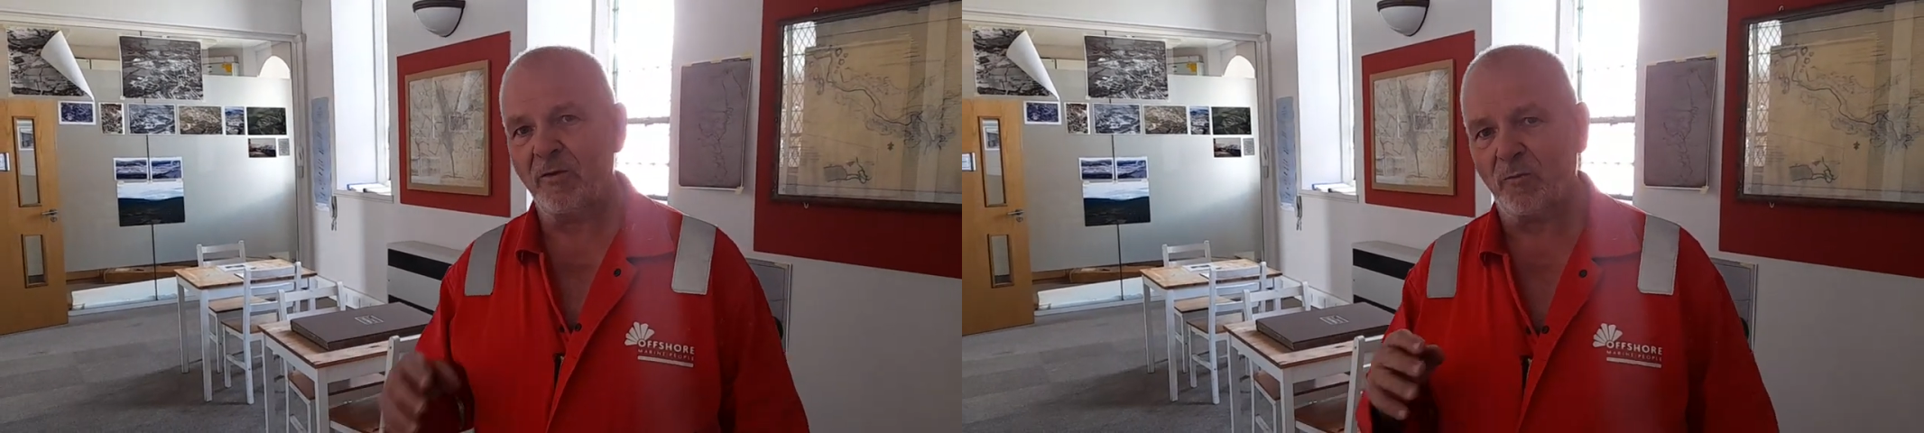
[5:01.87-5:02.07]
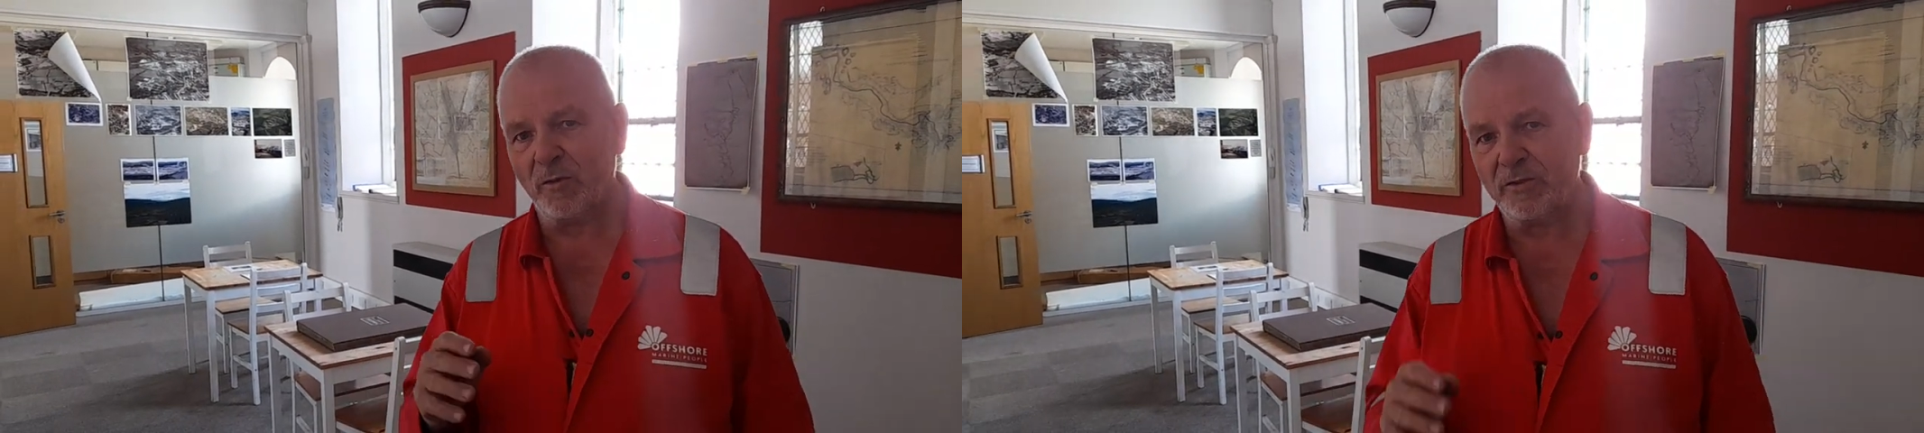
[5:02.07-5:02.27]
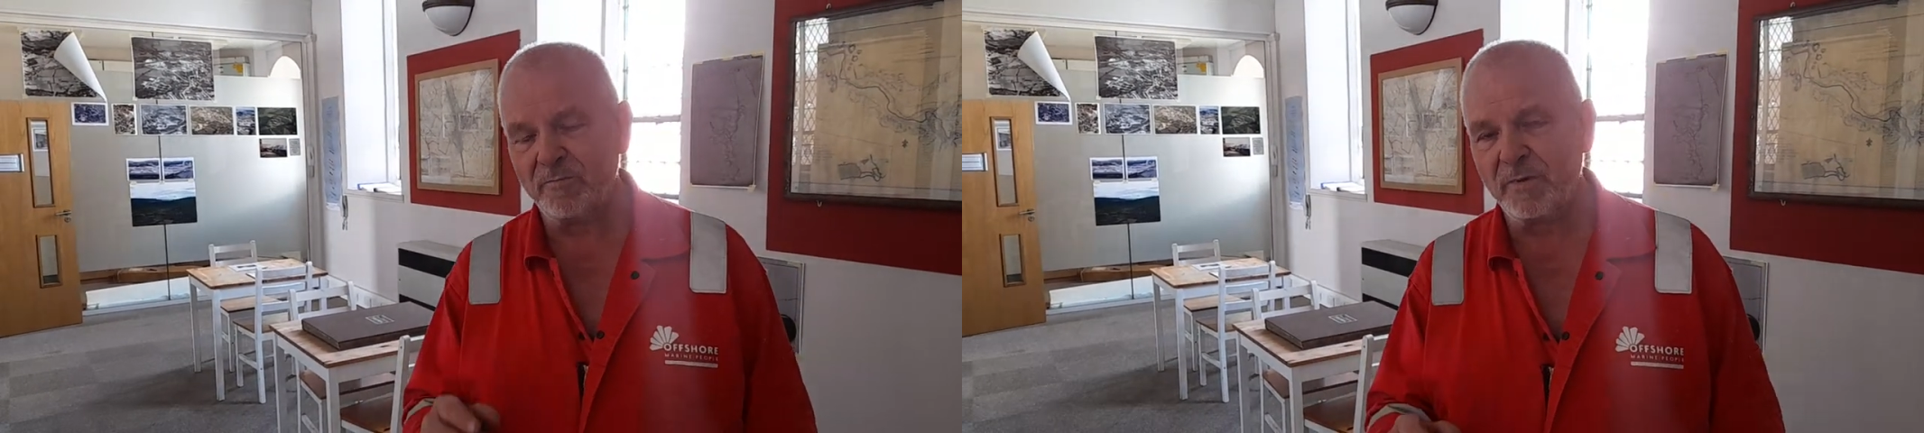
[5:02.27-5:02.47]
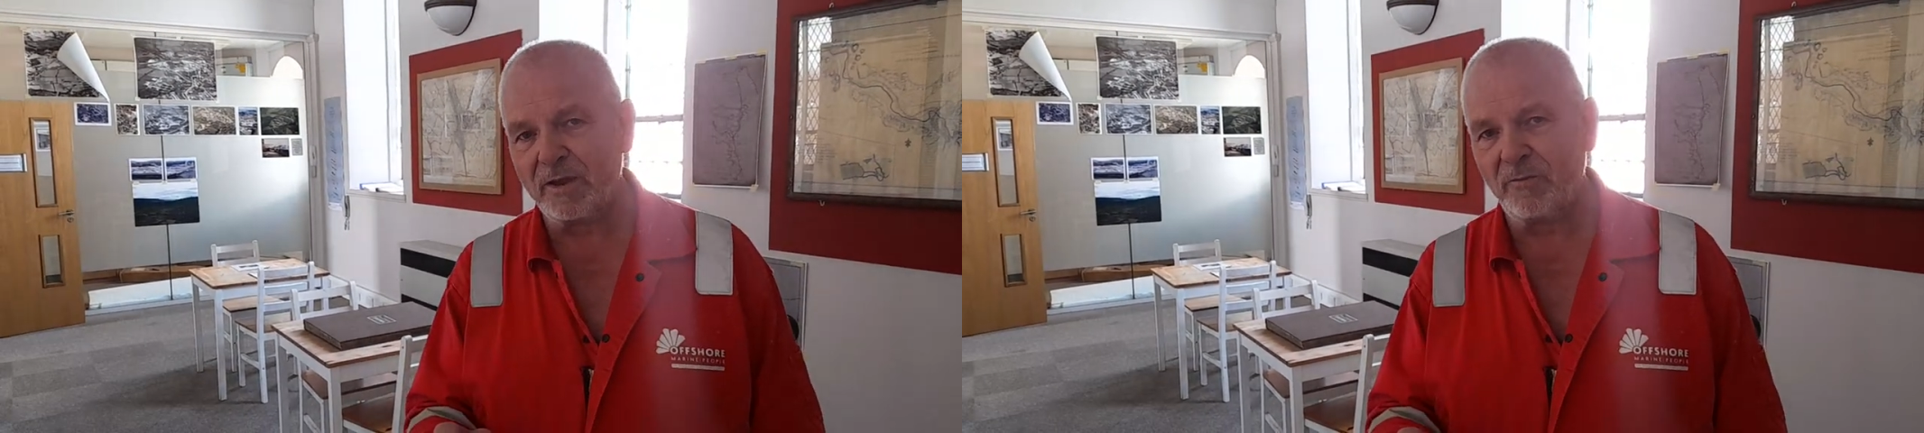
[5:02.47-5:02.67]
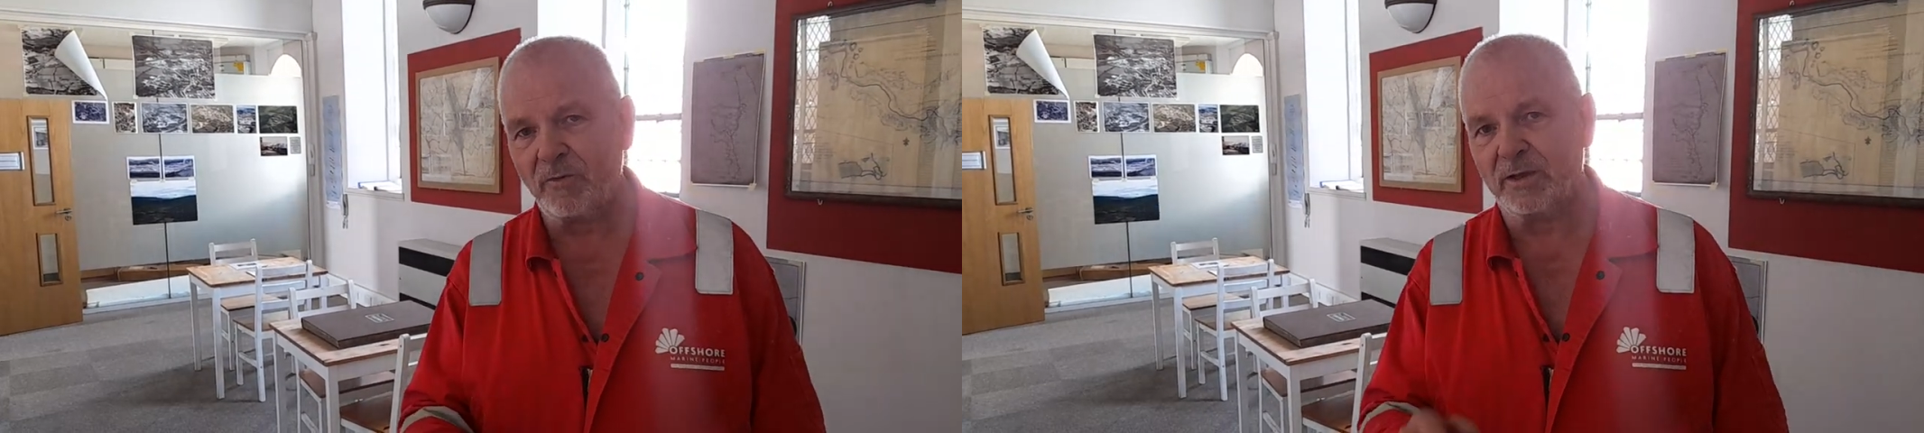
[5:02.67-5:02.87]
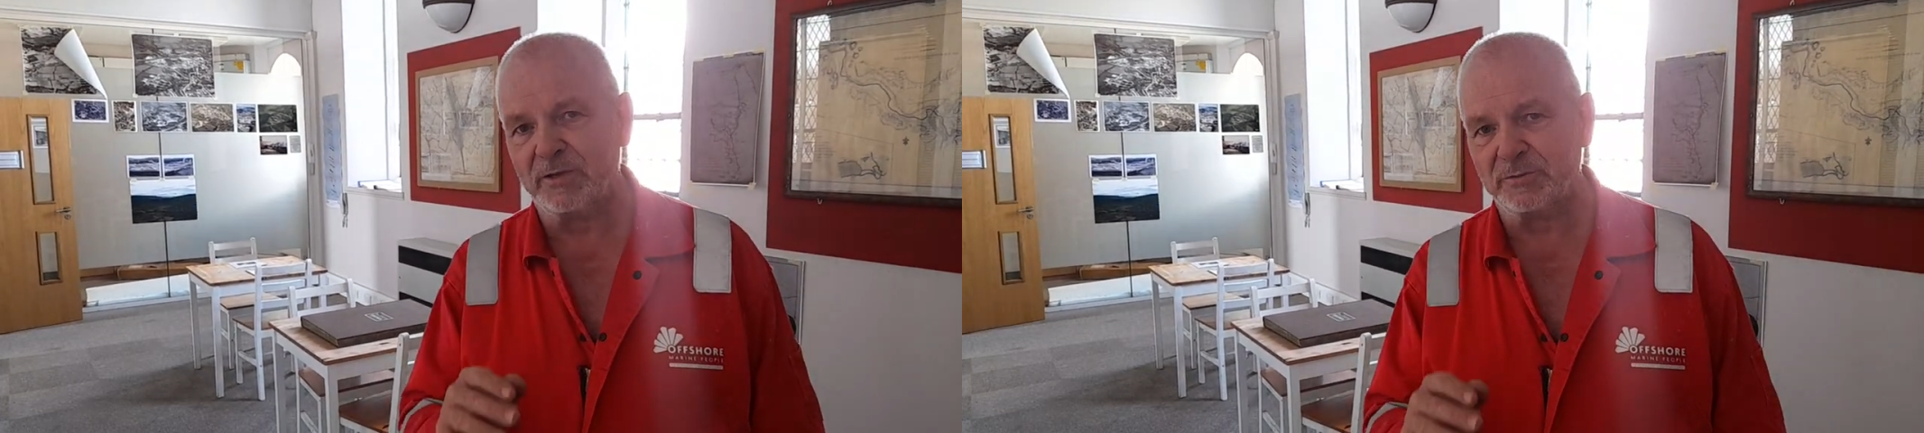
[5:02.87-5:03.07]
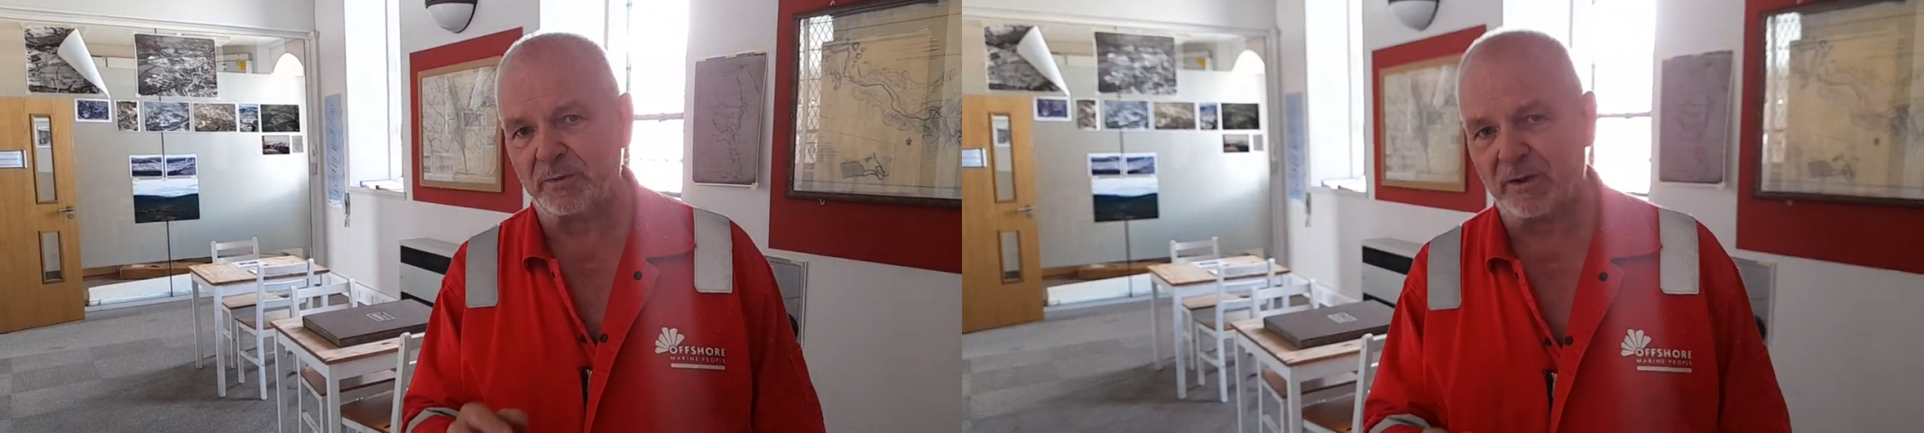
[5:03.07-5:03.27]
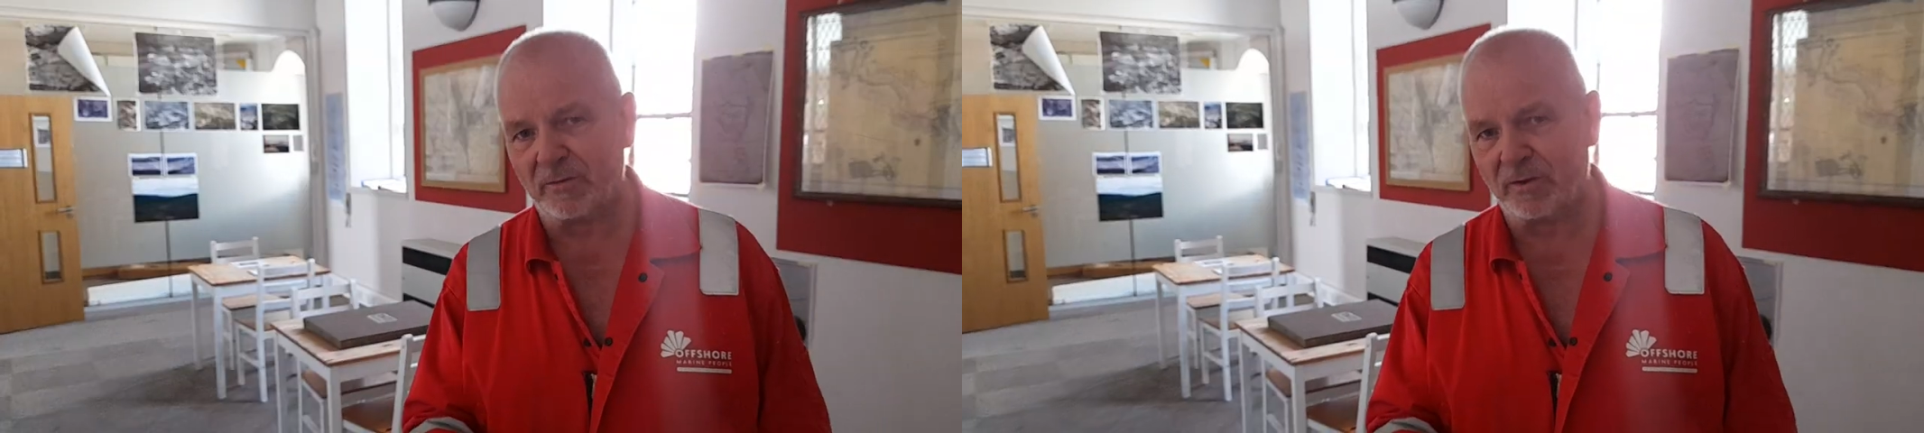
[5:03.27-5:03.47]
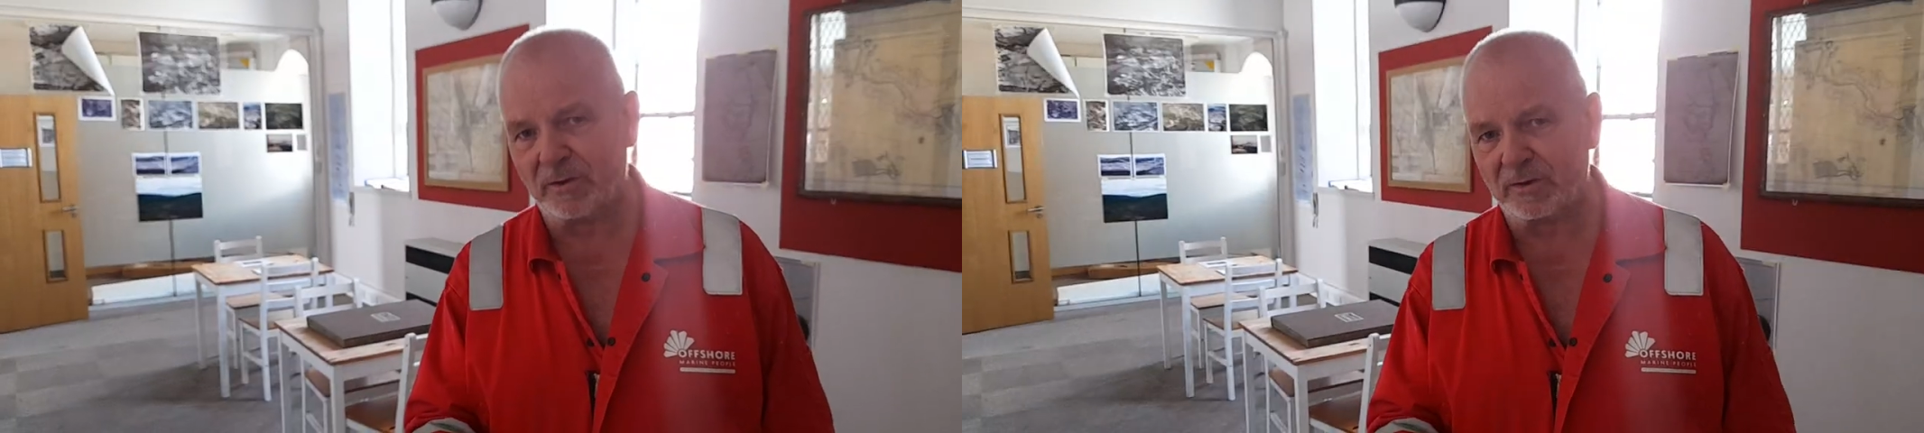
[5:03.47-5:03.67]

with the mine workings below our